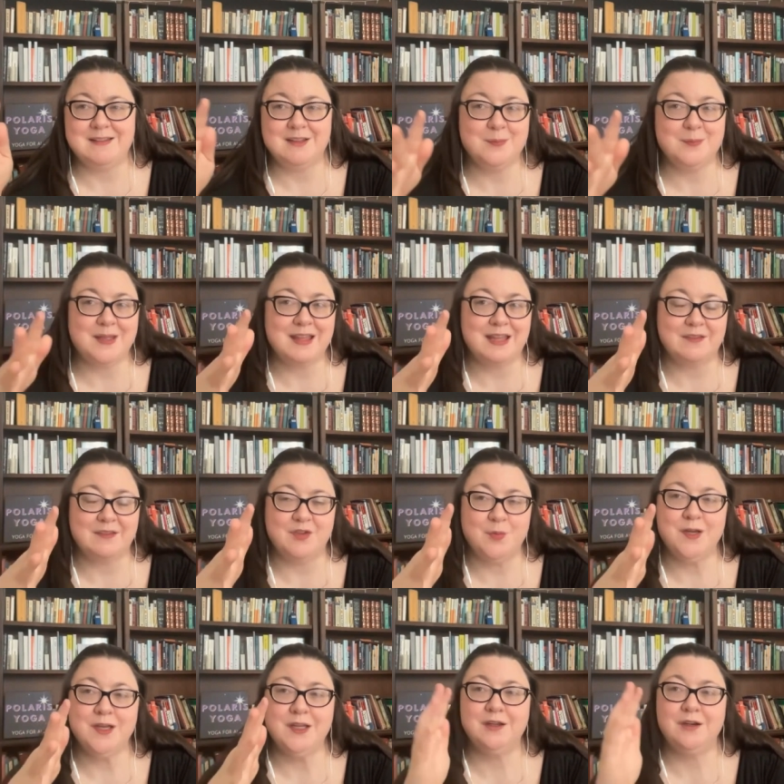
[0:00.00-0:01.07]
a little bit like if you
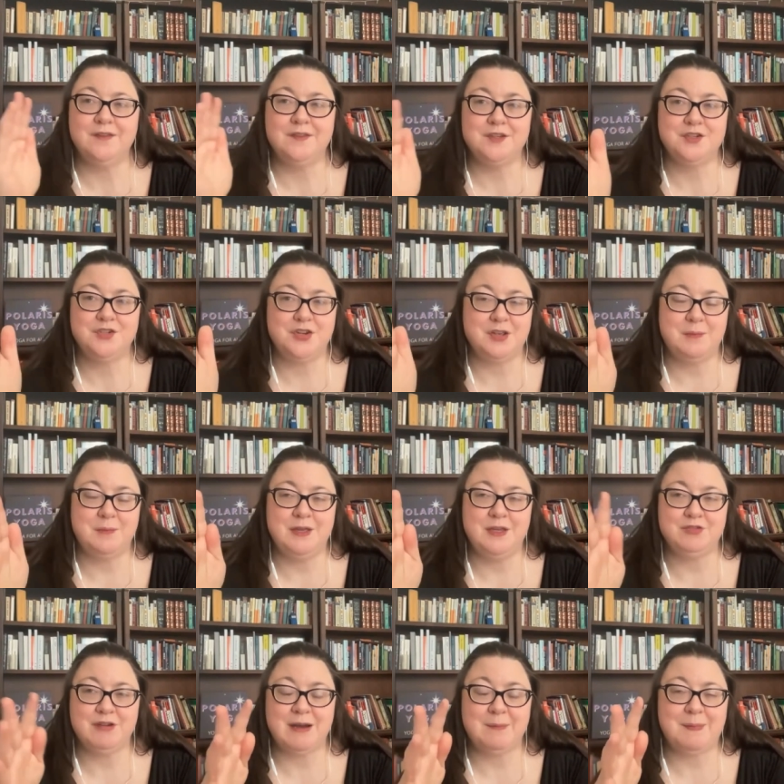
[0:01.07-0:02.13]
were going to go to the gym
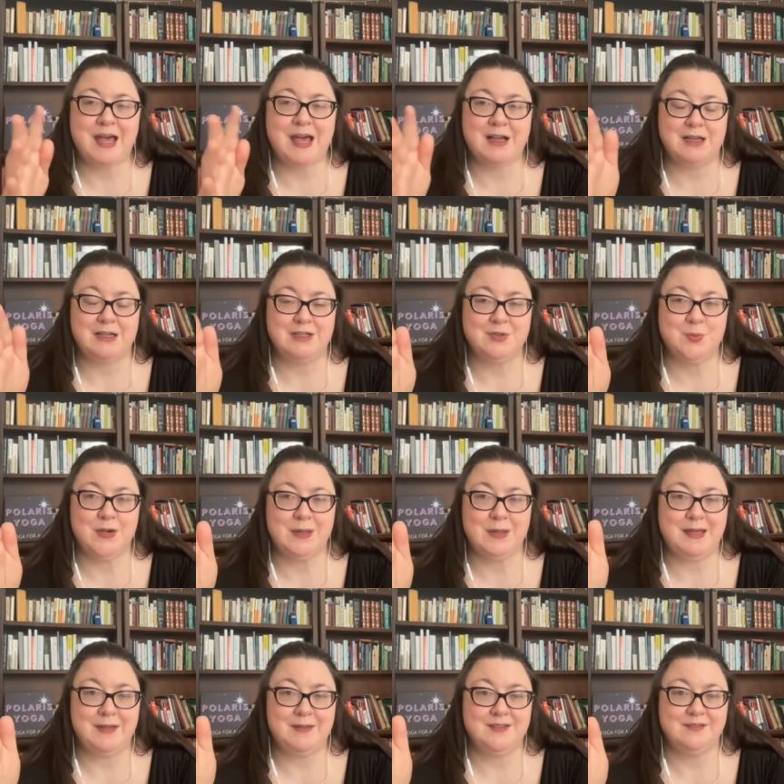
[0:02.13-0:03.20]
and try to pack on 20
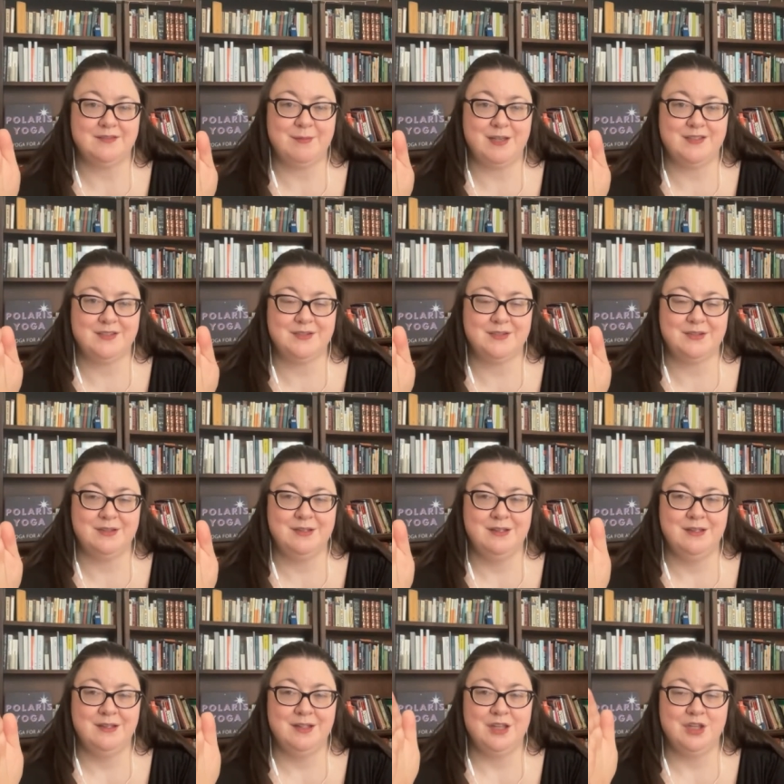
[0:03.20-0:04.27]
pounds of muscle,
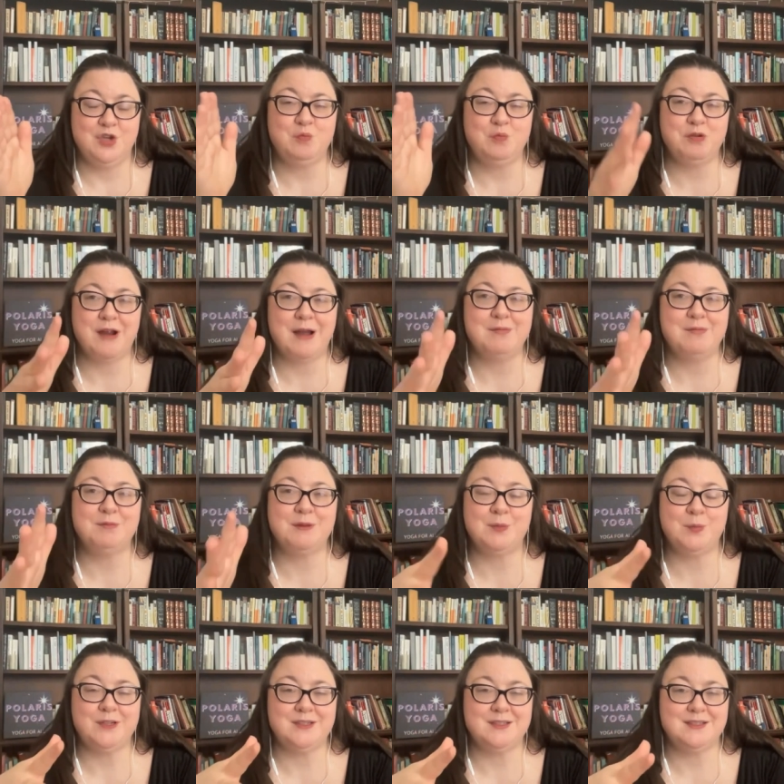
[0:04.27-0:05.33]
you probably
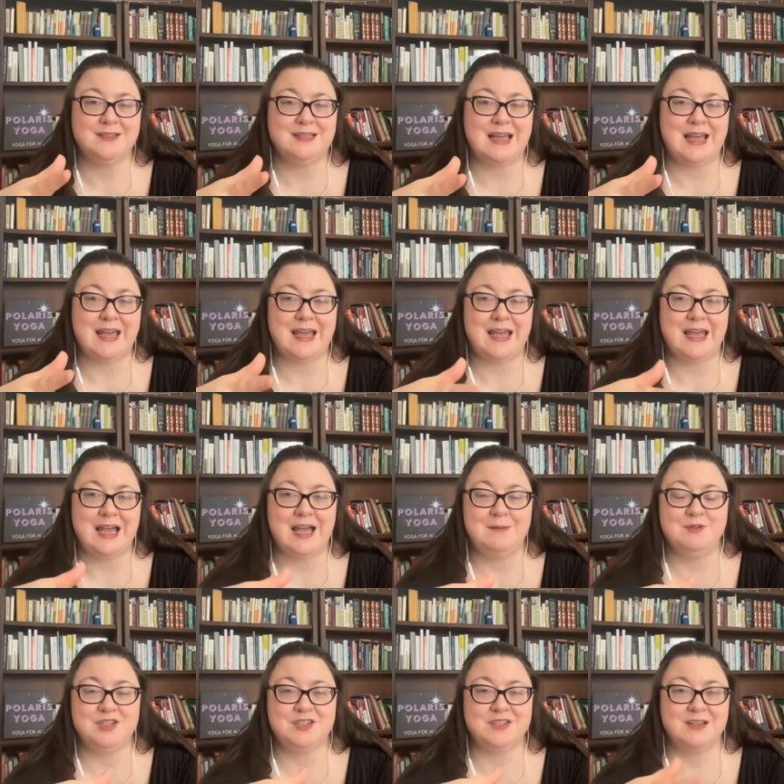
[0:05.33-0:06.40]
wouldn't say,
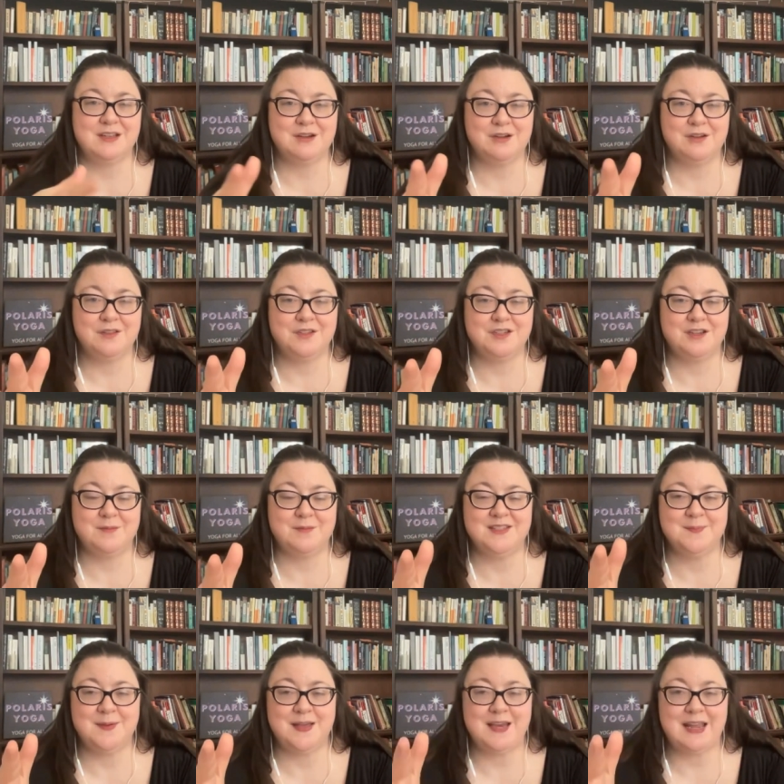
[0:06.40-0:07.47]
I'm just going to go to the gym and
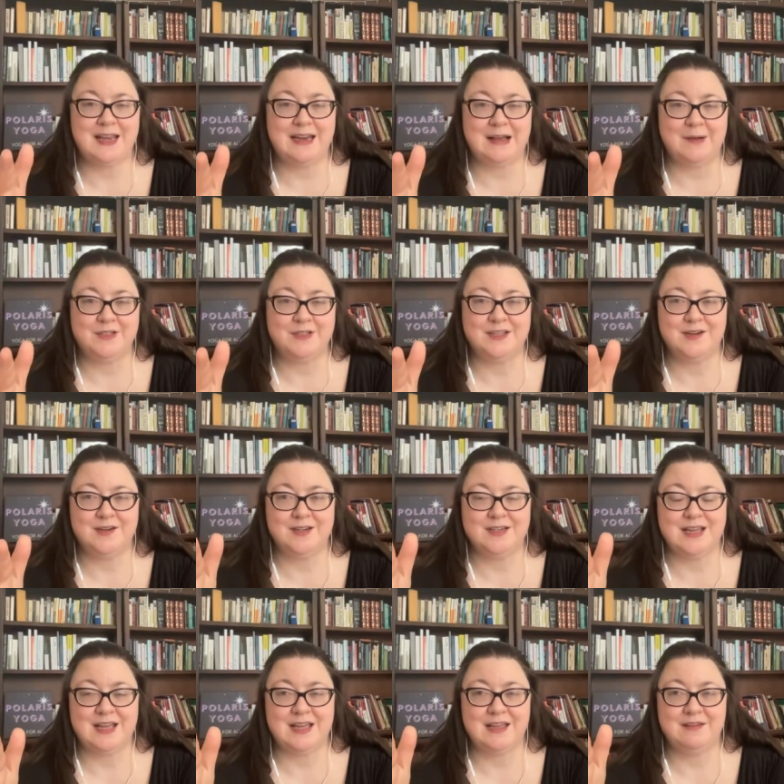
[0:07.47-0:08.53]
spend eight hours there a
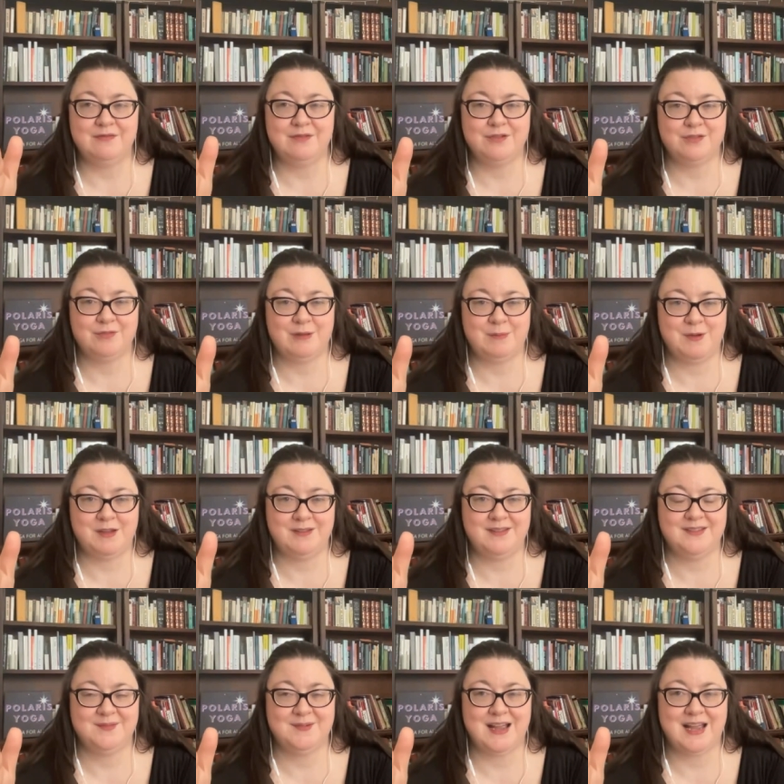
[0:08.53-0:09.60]
day for three
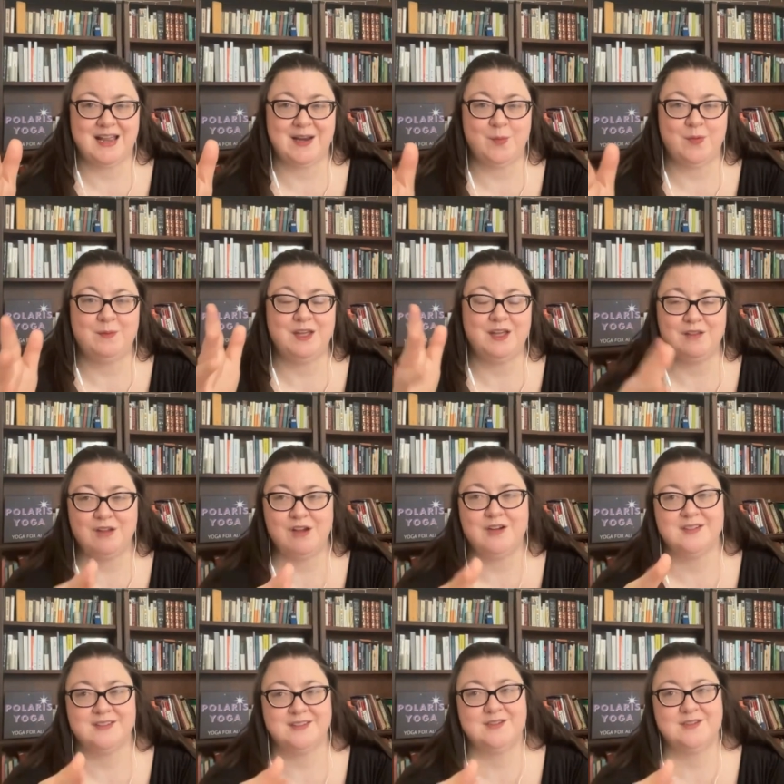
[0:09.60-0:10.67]
months, right? It would be a
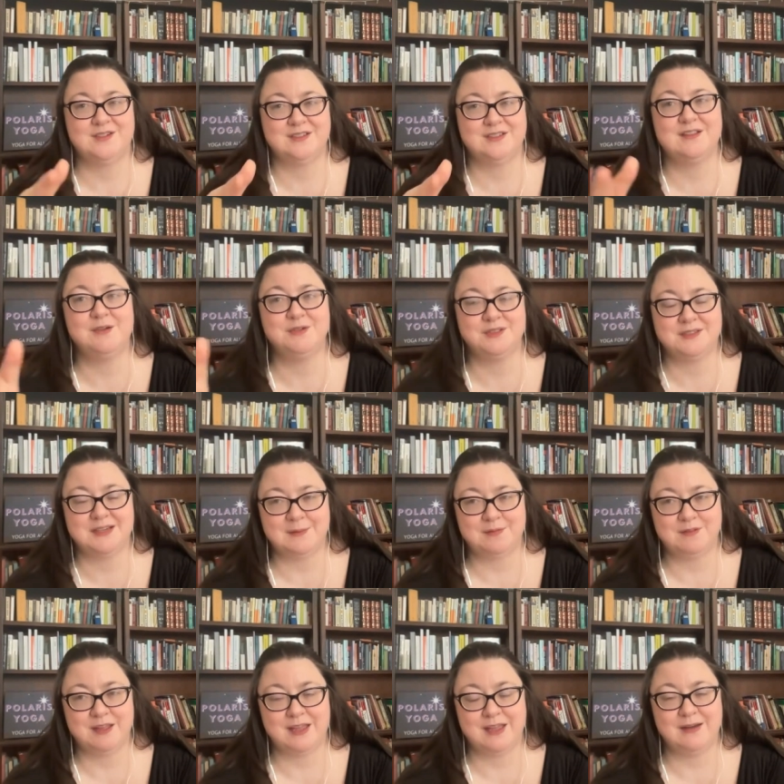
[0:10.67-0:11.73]
long, slow, steady
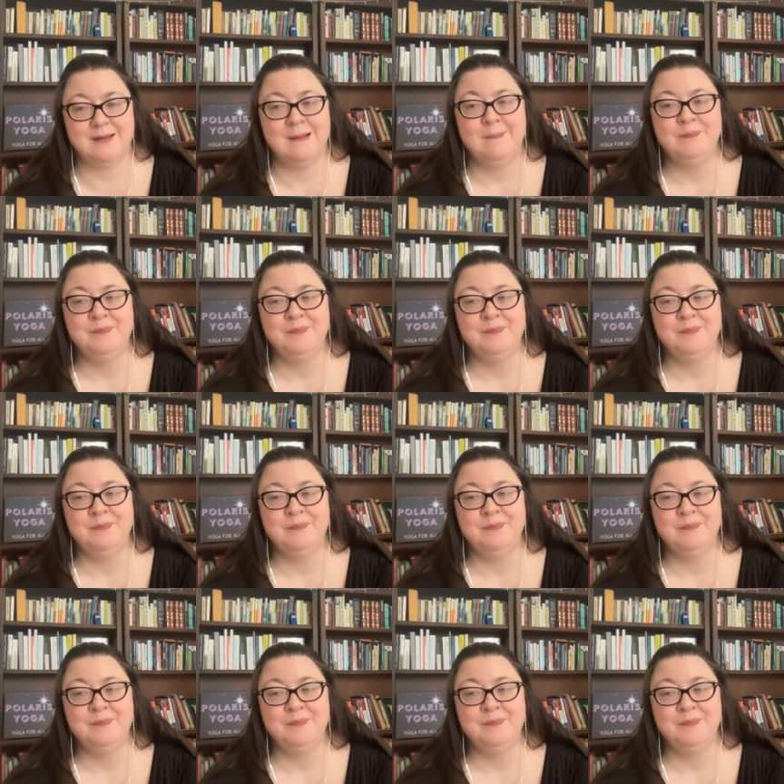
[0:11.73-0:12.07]
plan.